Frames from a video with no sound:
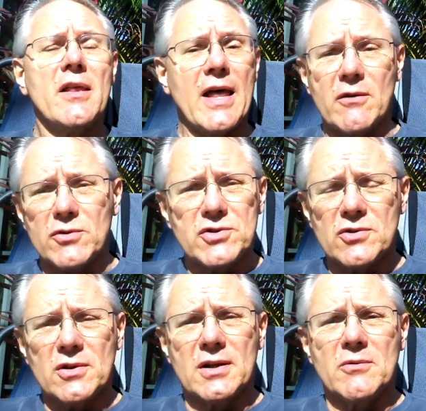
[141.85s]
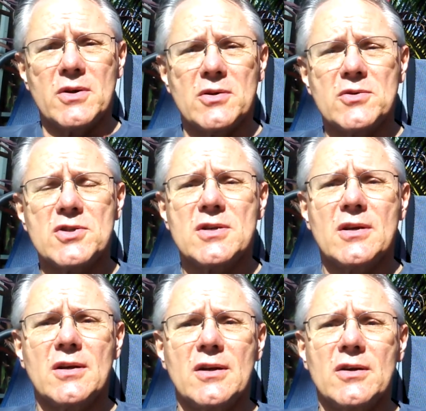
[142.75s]
That will certainly reduce
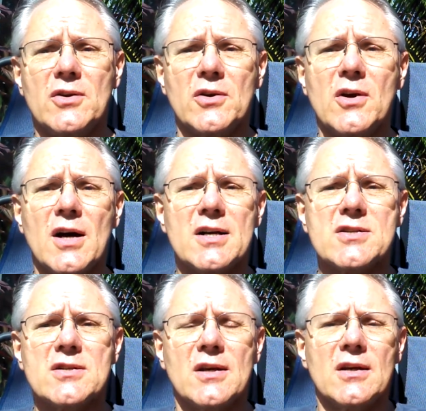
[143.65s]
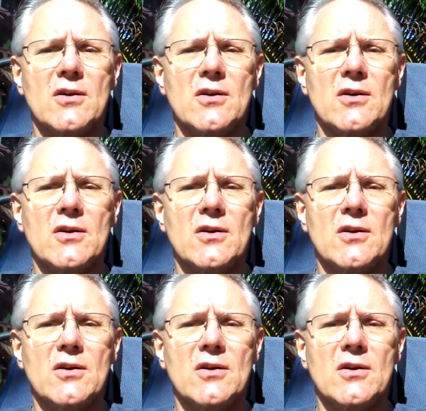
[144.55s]
your costs.